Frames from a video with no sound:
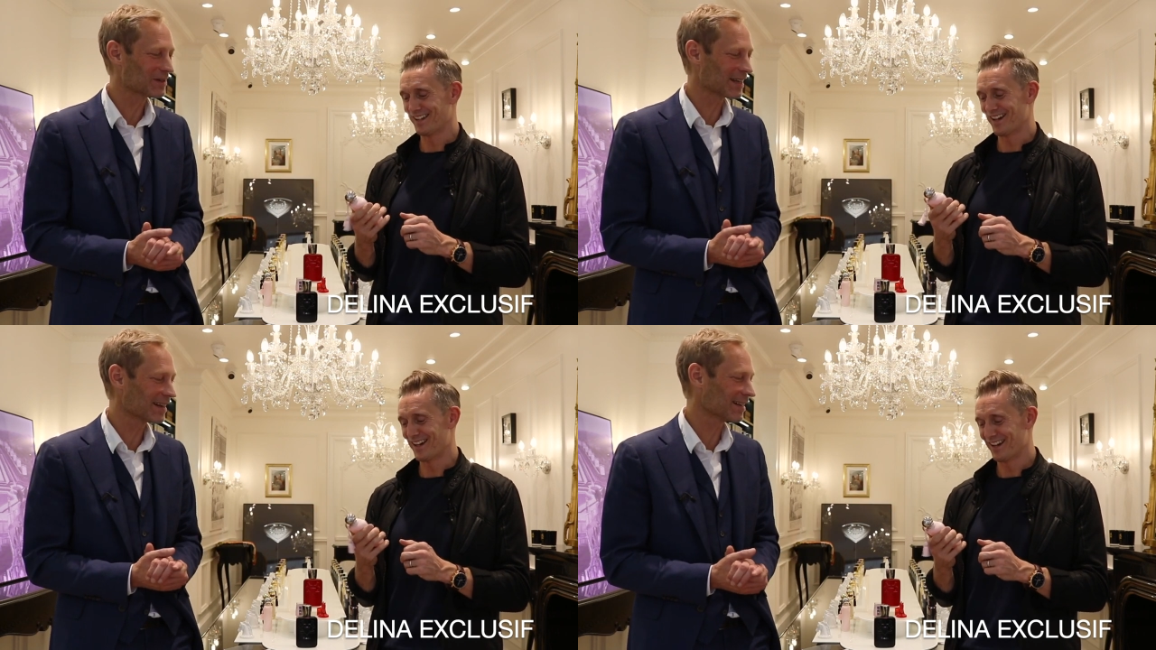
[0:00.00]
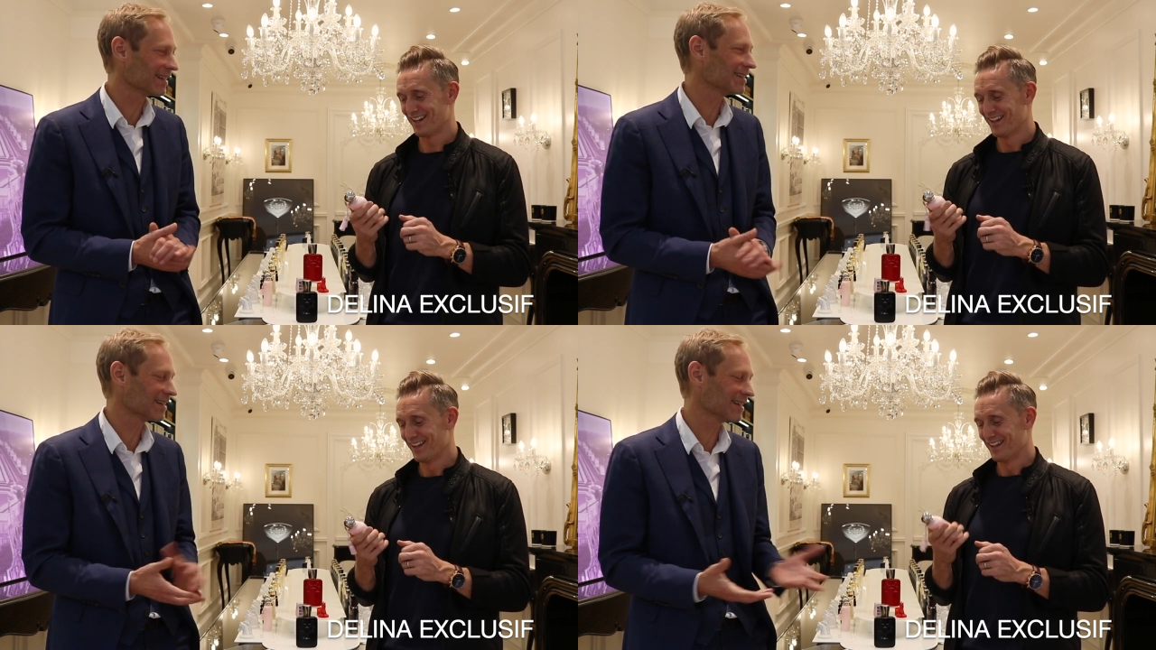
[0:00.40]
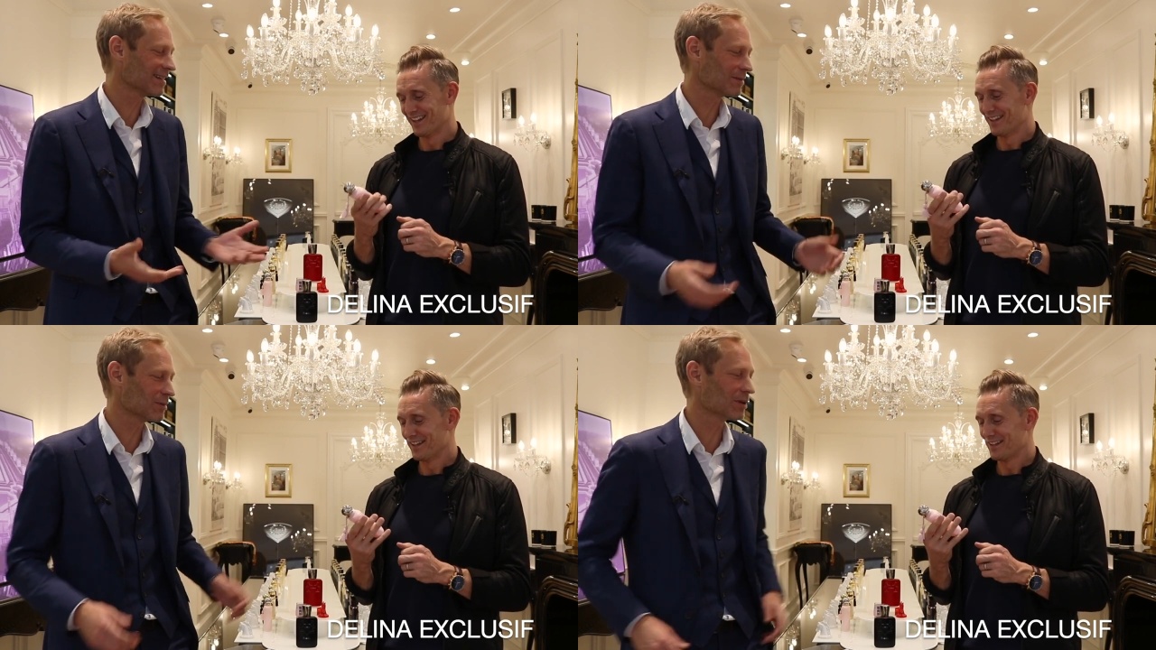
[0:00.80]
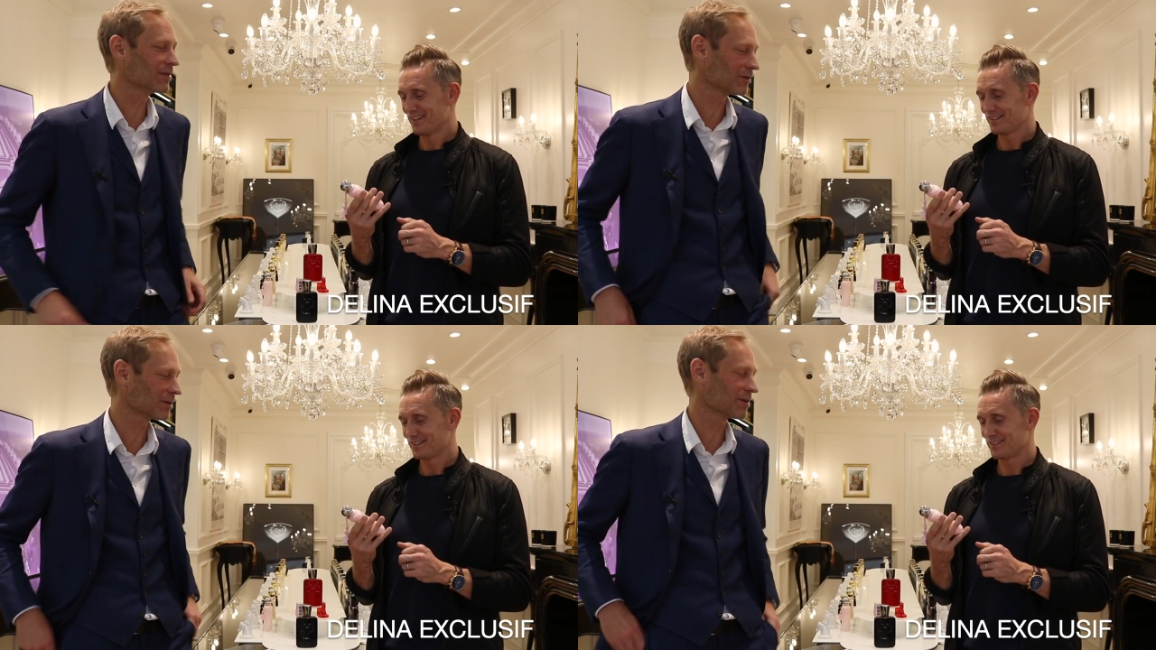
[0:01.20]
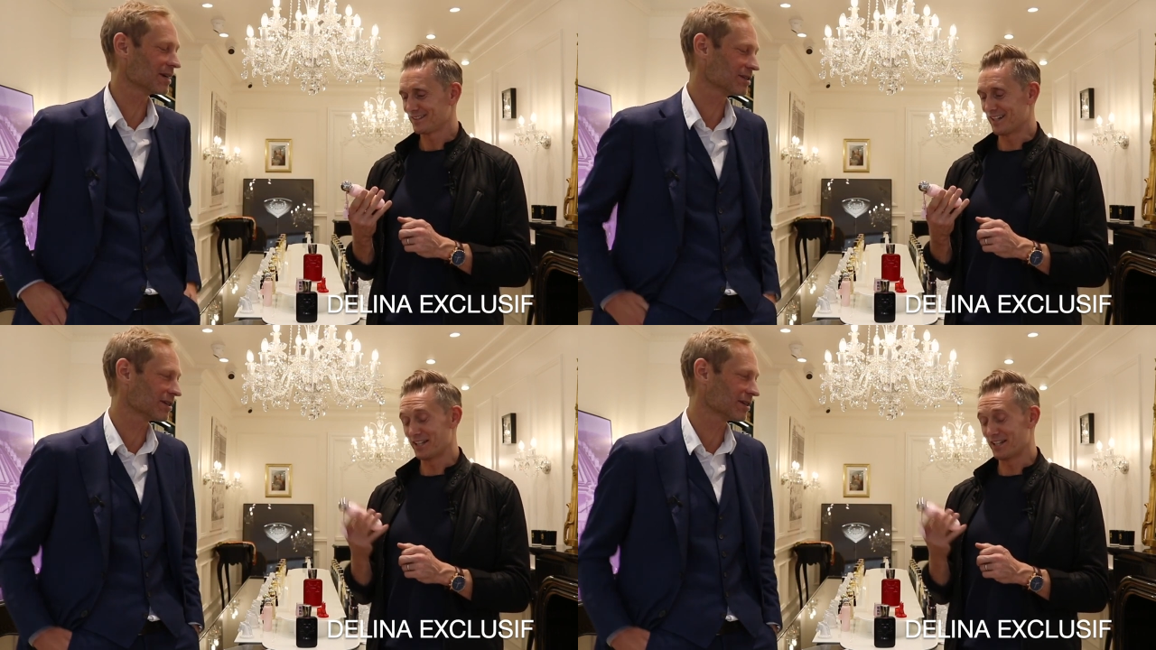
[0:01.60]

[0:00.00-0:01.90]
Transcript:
Speaker 1: yeah. It's it's a beautiful creation.